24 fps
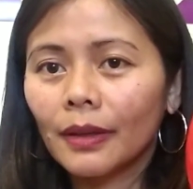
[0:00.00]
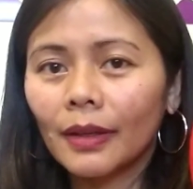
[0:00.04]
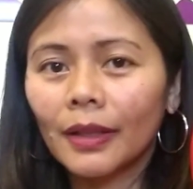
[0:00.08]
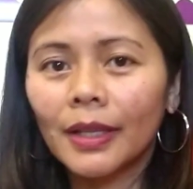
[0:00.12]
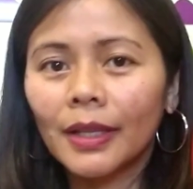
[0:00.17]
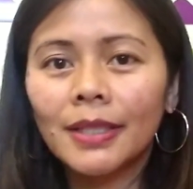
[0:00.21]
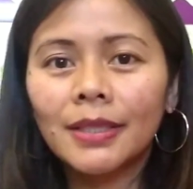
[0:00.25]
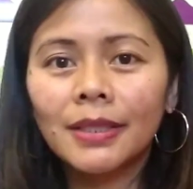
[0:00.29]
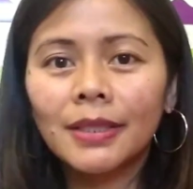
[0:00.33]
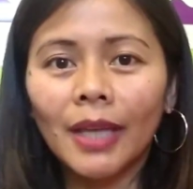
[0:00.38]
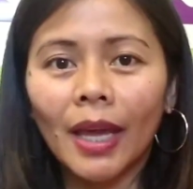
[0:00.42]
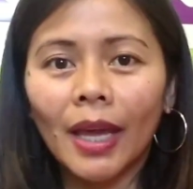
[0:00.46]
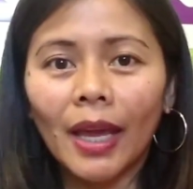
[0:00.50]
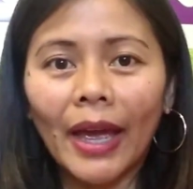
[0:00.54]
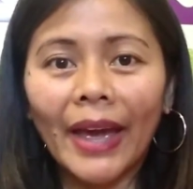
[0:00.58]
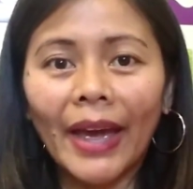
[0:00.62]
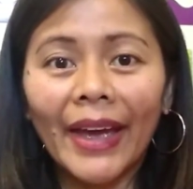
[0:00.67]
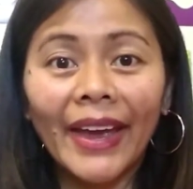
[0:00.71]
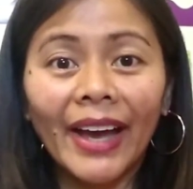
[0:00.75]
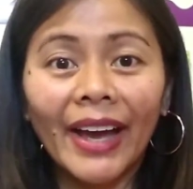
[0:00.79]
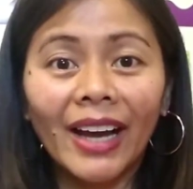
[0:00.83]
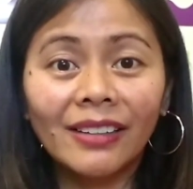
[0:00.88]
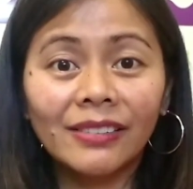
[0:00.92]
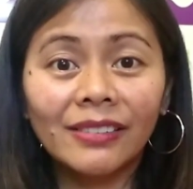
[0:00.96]
let's say
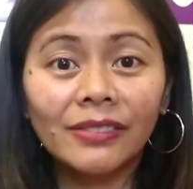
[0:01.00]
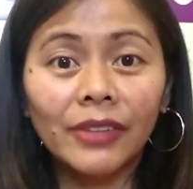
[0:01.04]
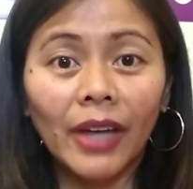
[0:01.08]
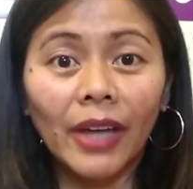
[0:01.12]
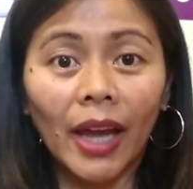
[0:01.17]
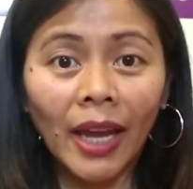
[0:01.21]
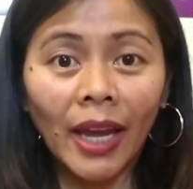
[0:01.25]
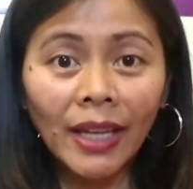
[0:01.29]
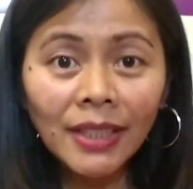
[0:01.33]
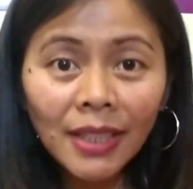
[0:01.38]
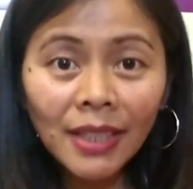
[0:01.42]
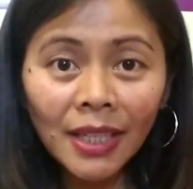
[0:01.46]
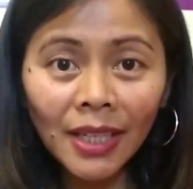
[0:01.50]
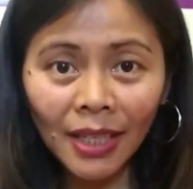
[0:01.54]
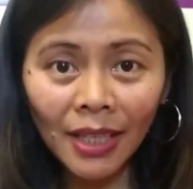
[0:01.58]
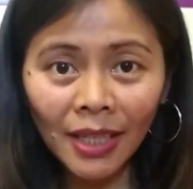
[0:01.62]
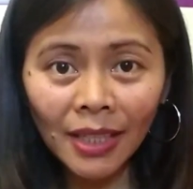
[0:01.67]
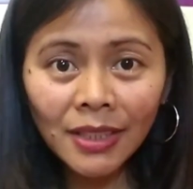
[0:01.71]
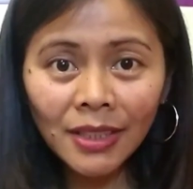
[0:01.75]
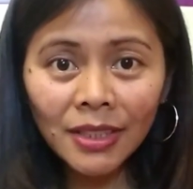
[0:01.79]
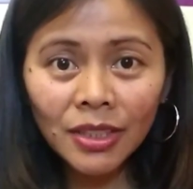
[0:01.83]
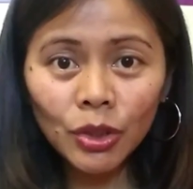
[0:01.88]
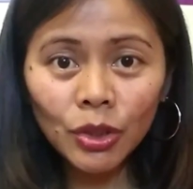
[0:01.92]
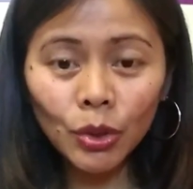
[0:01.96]
I have 8
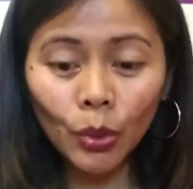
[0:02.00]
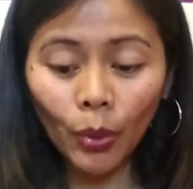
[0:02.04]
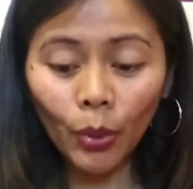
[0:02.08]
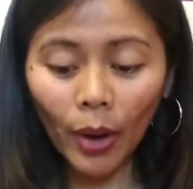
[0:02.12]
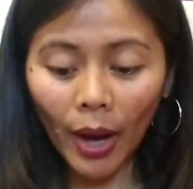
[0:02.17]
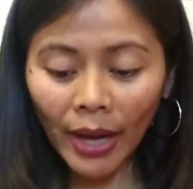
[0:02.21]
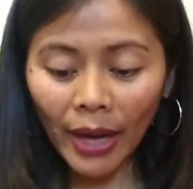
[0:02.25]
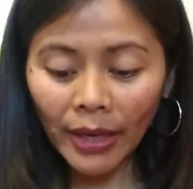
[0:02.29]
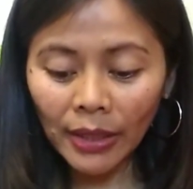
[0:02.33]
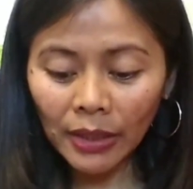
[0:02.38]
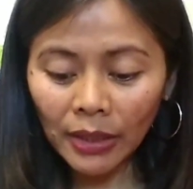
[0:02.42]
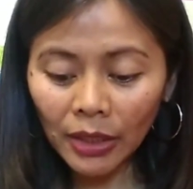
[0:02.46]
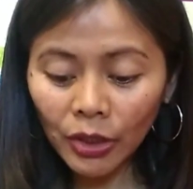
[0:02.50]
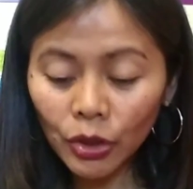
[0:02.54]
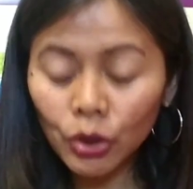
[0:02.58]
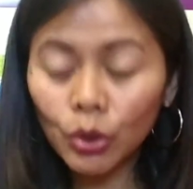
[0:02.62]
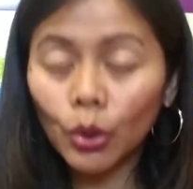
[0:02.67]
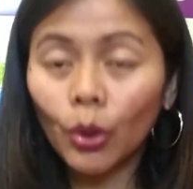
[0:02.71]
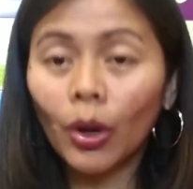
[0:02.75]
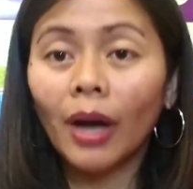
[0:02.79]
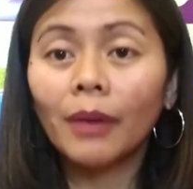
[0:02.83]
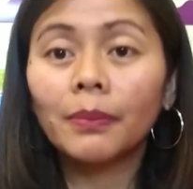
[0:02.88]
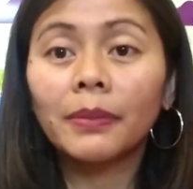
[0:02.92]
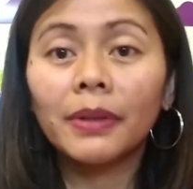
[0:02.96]
kids, so I need
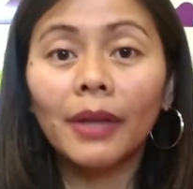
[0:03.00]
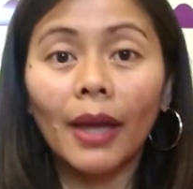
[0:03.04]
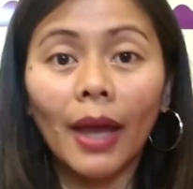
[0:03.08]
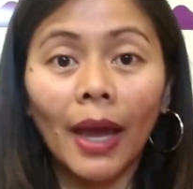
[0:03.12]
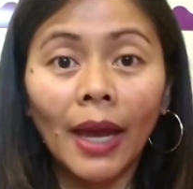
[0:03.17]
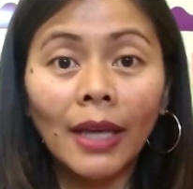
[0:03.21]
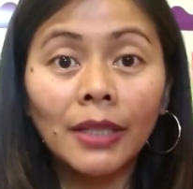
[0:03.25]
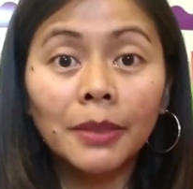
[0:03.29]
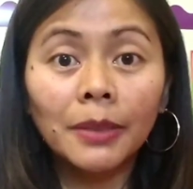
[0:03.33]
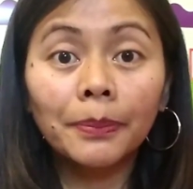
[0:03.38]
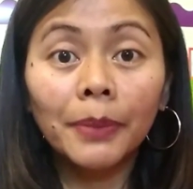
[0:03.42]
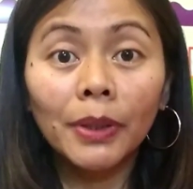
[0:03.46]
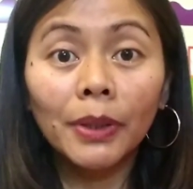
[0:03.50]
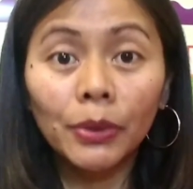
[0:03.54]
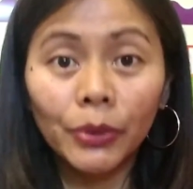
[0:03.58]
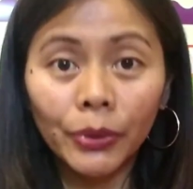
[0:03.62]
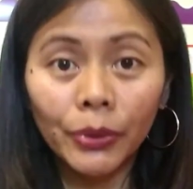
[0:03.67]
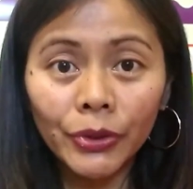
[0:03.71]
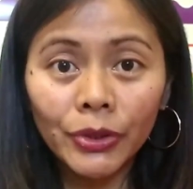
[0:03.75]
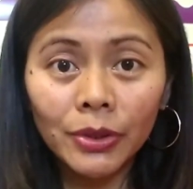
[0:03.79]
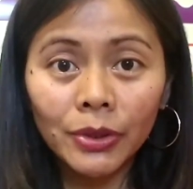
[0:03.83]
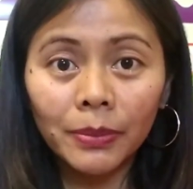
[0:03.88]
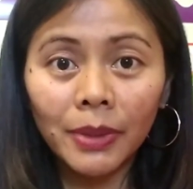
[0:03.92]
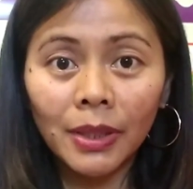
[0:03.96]
to have 8
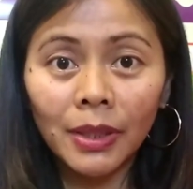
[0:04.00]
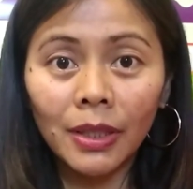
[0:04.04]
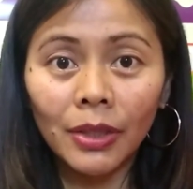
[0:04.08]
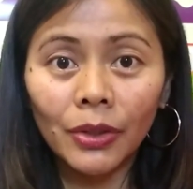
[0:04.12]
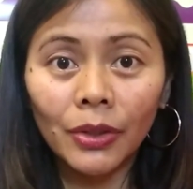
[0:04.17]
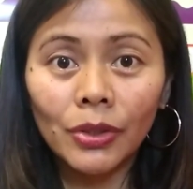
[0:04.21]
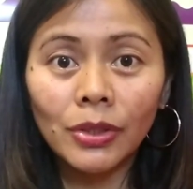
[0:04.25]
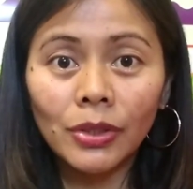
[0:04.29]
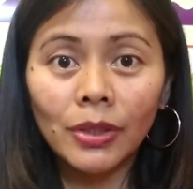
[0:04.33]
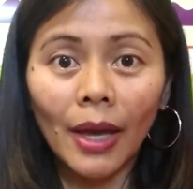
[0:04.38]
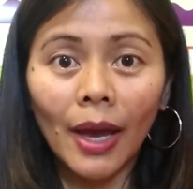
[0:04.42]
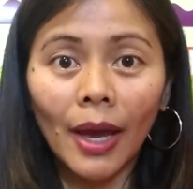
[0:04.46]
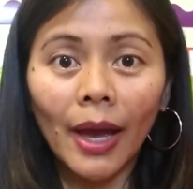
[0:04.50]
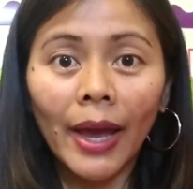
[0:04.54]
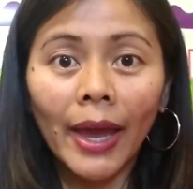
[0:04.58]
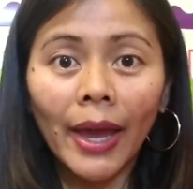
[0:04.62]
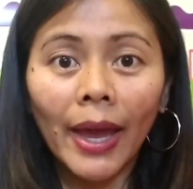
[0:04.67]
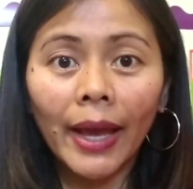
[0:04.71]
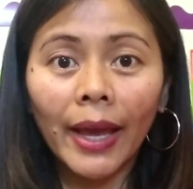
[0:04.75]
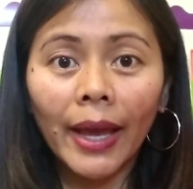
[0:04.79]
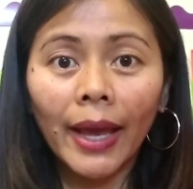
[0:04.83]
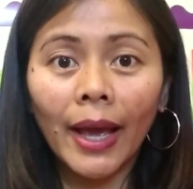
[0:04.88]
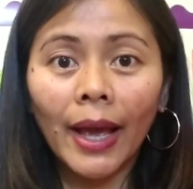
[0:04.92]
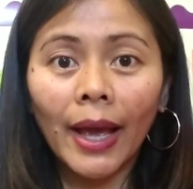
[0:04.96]
balloons because
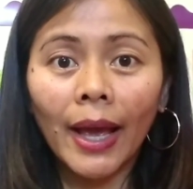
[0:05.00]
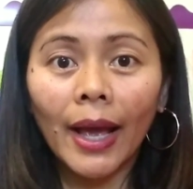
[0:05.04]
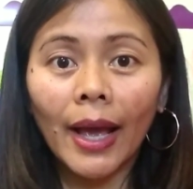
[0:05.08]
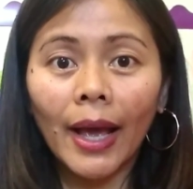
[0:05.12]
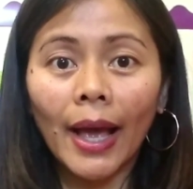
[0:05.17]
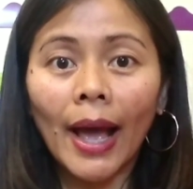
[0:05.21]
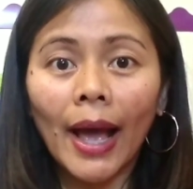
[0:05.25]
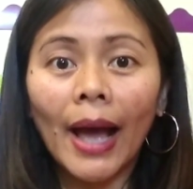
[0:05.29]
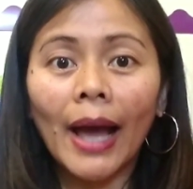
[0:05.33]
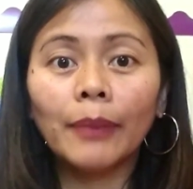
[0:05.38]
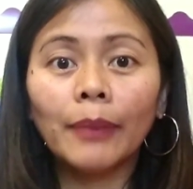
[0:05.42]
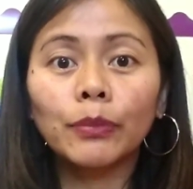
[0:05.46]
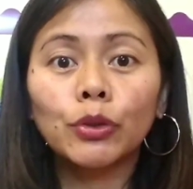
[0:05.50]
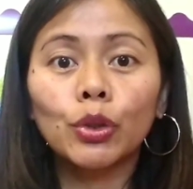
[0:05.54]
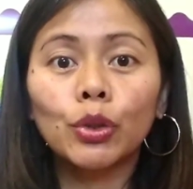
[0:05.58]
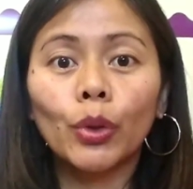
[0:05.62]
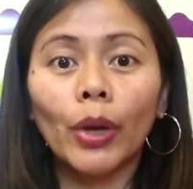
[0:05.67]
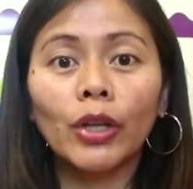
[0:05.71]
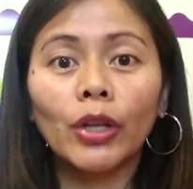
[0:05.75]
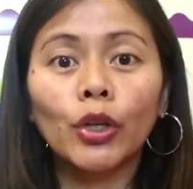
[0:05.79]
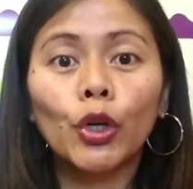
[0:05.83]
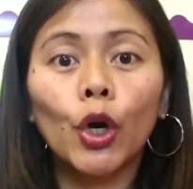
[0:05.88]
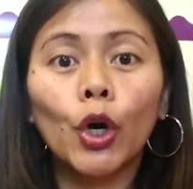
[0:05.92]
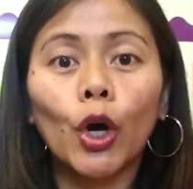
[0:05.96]
I have
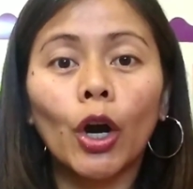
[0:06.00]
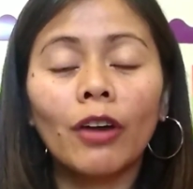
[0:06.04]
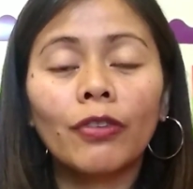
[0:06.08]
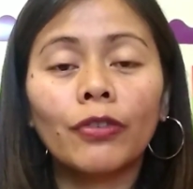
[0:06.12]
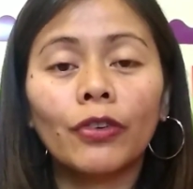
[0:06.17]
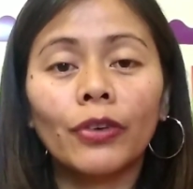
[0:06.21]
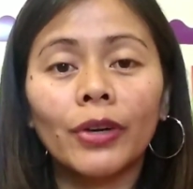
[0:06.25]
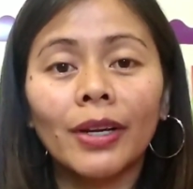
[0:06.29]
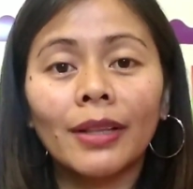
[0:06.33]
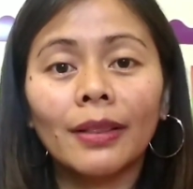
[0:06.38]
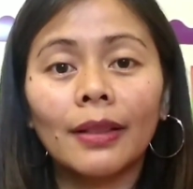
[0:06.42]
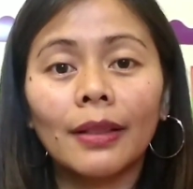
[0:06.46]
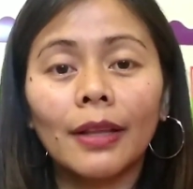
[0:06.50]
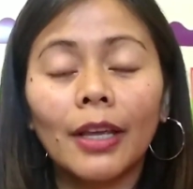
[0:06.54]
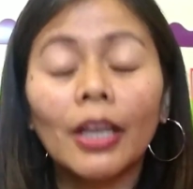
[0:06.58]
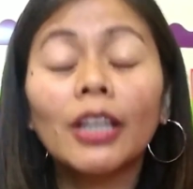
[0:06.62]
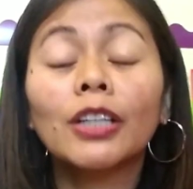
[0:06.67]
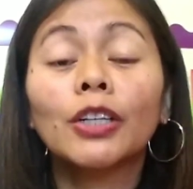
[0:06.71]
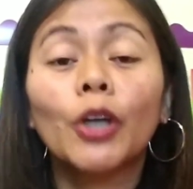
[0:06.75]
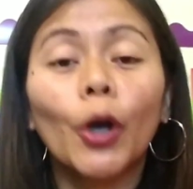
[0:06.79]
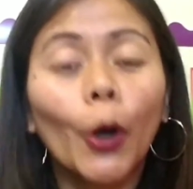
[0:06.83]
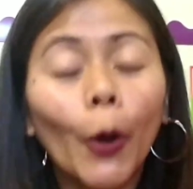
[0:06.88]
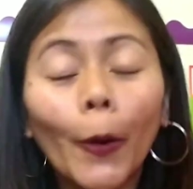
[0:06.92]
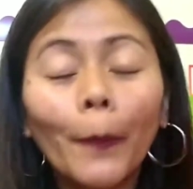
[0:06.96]
to incorporate
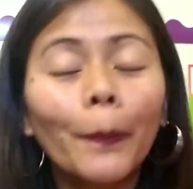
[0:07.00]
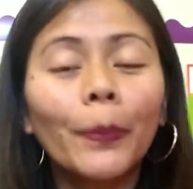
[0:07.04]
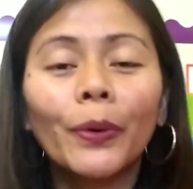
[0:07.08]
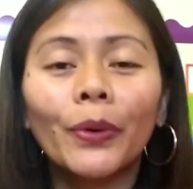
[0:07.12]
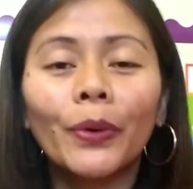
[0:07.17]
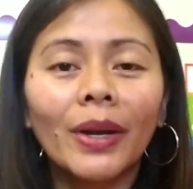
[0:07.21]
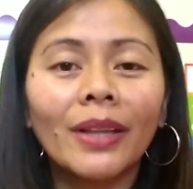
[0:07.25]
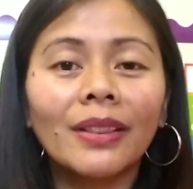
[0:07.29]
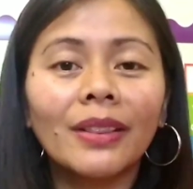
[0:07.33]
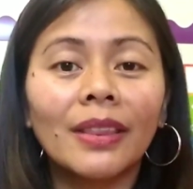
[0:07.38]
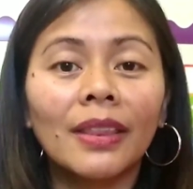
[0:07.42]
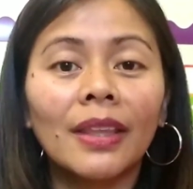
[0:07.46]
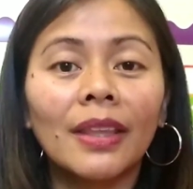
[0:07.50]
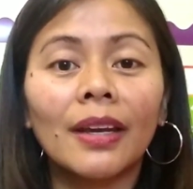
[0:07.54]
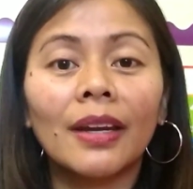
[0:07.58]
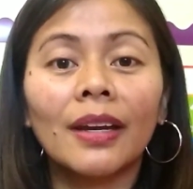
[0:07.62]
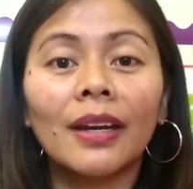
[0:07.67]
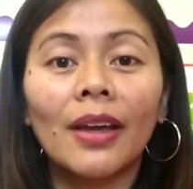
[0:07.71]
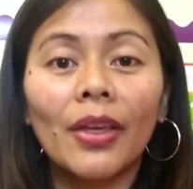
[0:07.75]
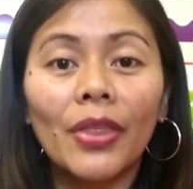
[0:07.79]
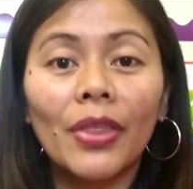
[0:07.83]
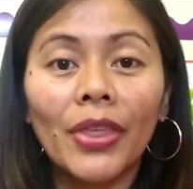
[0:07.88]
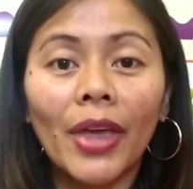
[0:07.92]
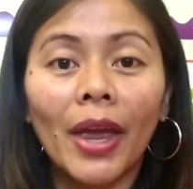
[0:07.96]

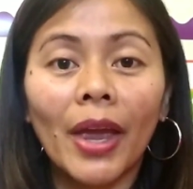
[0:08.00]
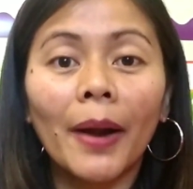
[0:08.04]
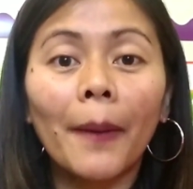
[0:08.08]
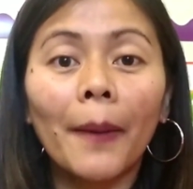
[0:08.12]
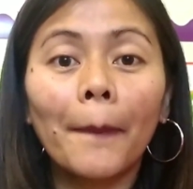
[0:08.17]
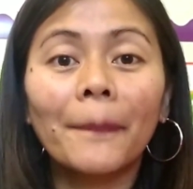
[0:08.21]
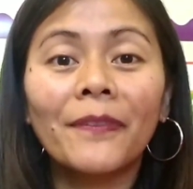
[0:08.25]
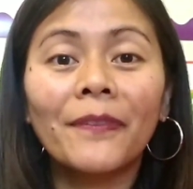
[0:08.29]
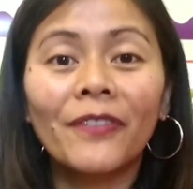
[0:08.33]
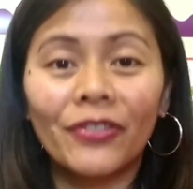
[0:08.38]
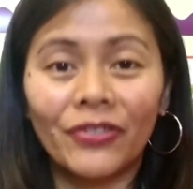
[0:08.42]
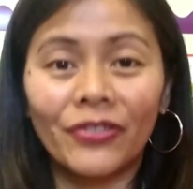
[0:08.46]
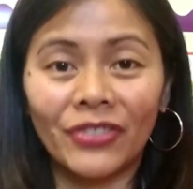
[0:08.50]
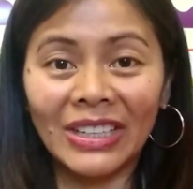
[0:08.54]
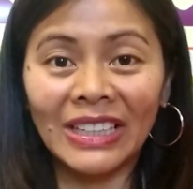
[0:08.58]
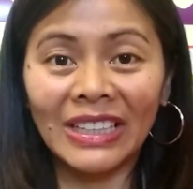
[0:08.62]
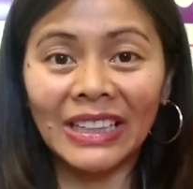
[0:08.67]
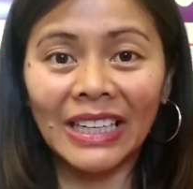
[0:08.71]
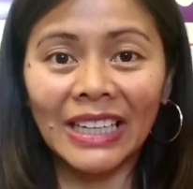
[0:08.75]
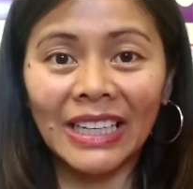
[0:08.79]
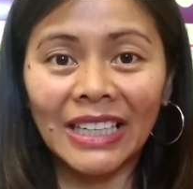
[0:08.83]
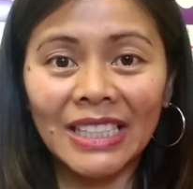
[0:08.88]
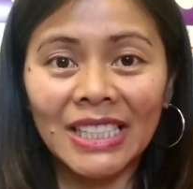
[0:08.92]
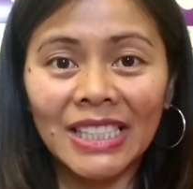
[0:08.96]
their
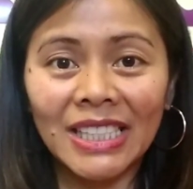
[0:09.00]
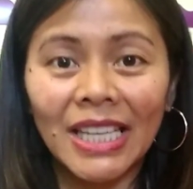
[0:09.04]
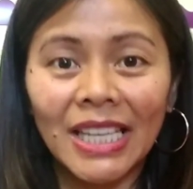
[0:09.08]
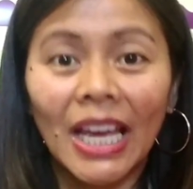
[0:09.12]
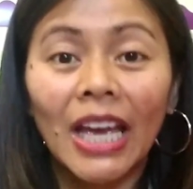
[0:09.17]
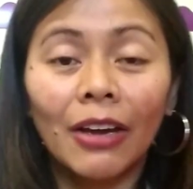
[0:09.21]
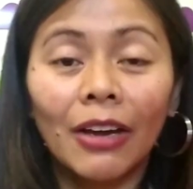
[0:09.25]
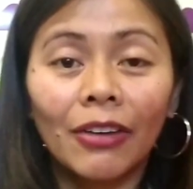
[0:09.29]
feelings.